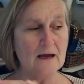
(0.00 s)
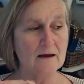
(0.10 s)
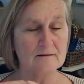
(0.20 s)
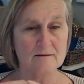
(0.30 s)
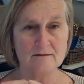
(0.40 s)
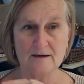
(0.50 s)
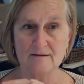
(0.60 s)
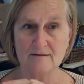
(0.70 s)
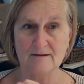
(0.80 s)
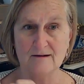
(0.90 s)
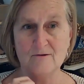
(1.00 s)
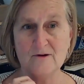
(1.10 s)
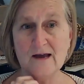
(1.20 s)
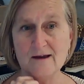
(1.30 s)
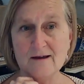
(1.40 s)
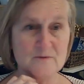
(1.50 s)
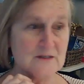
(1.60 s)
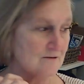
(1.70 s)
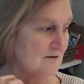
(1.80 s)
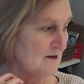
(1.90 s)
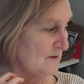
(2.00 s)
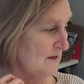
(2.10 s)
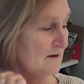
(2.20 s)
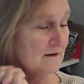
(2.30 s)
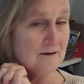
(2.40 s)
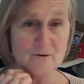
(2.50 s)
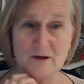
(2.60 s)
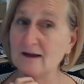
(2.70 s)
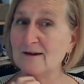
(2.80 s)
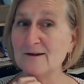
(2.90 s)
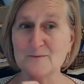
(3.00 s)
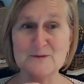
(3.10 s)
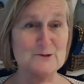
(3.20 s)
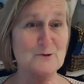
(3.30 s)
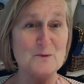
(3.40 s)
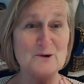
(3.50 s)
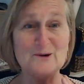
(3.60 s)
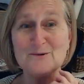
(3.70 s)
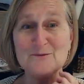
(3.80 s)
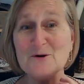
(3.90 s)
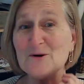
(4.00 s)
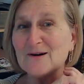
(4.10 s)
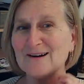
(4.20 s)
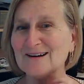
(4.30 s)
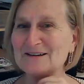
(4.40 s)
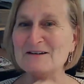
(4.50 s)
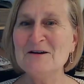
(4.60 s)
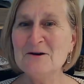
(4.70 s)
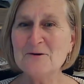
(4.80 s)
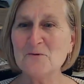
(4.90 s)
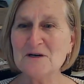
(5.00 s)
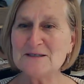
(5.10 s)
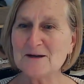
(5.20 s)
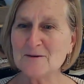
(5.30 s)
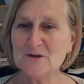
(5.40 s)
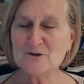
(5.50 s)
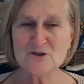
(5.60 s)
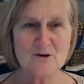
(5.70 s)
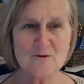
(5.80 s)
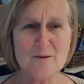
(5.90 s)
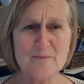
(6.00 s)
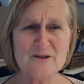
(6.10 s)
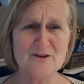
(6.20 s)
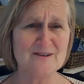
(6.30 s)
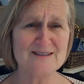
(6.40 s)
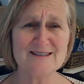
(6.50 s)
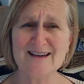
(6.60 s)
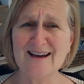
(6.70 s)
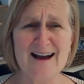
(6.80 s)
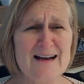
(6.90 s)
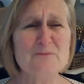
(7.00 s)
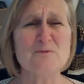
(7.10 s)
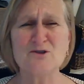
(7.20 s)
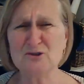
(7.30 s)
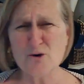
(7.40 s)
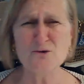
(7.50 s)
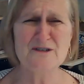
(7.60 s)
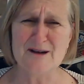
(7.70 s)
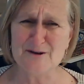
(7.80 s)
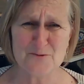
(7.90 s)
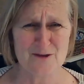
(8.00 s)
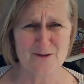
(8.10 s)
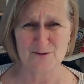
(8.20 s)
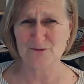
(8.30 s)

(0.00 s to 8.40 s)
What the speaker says: Matt, like, okay, I'm still coming in, and okay, I'm still bringing in work. And one day I'm going to show up, and you're going to say, I am so done with